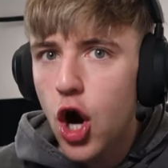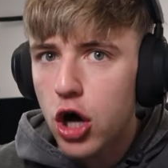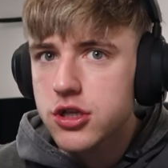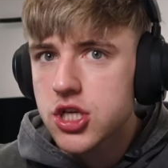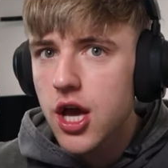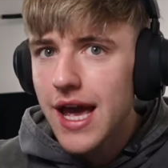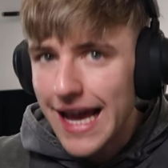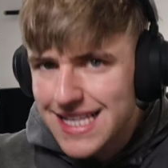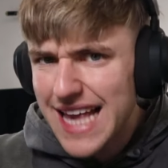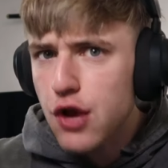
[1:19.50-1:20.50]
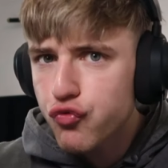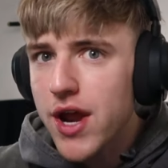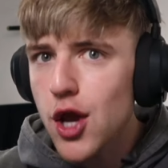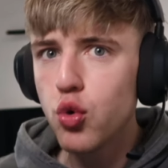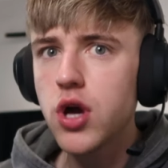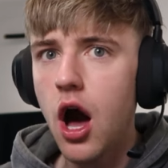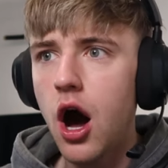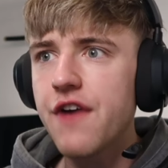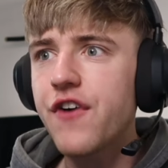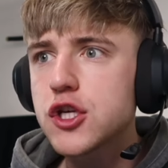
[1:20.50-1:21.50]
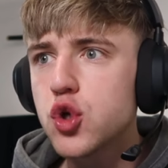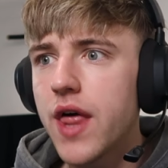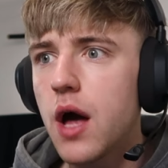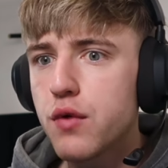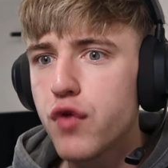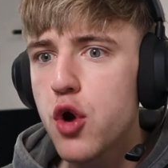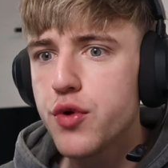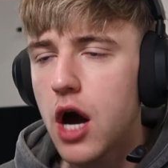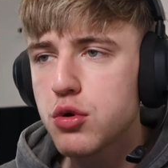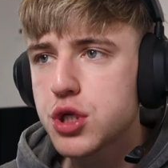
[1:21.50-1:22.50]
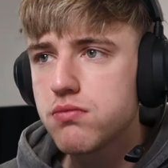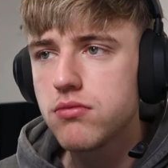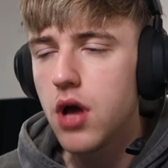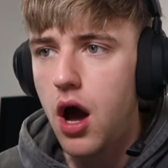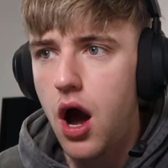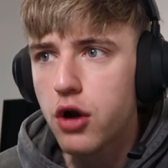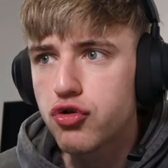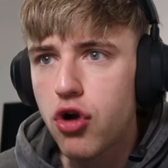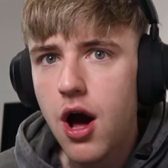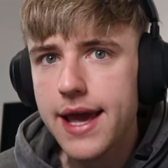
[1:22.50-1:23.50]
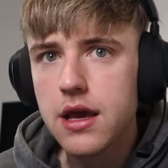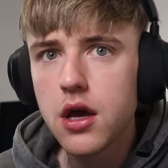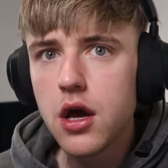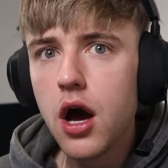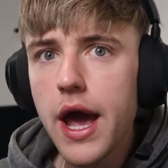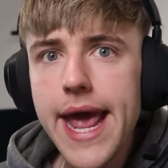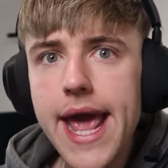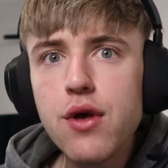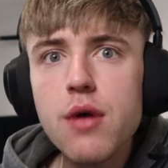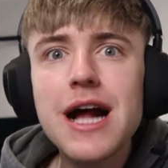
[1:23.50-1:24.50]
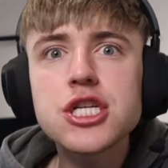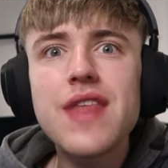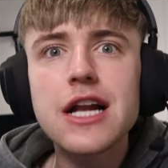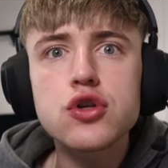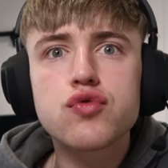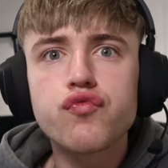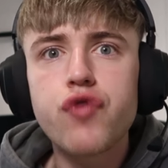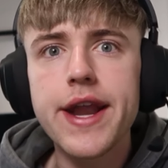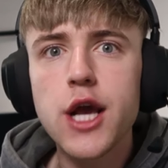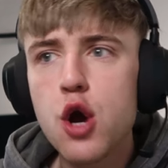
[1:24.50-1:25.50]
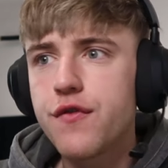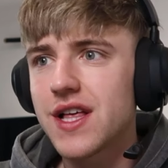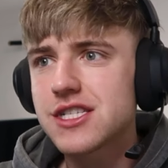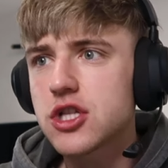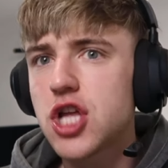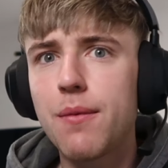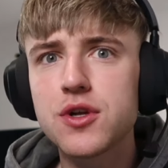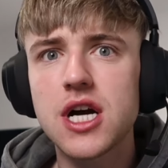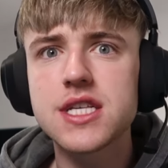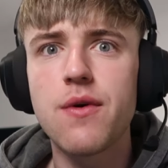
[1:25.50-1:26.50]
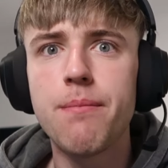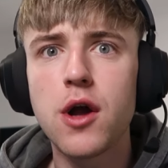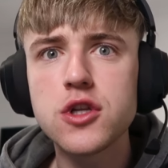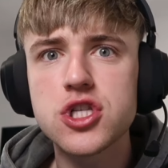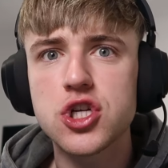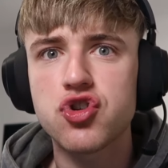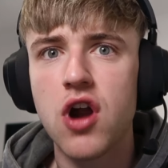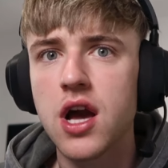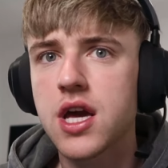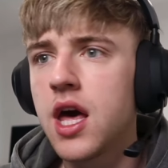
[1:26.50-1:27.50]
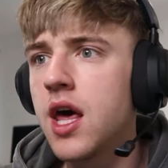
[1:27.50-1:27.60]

not is a real car. If I saw that on the road, I'd cry. Imagine that just running over you. That's like double the size of a monster truck.